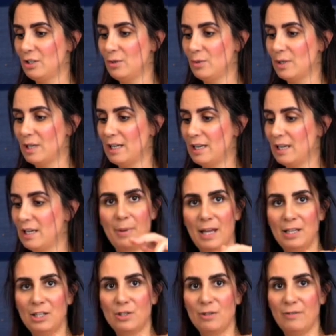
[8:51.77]
You can
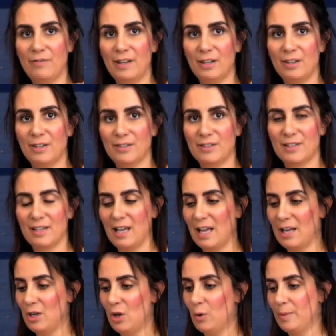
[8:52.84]
pinch your fingers
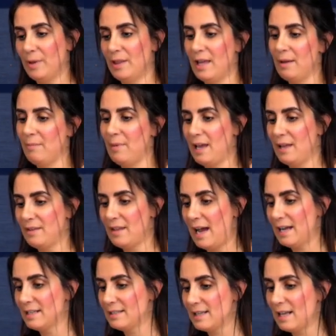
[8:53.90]
and open them, and
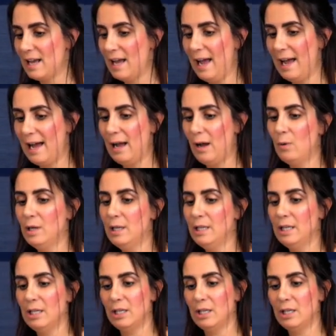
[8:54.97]
that's how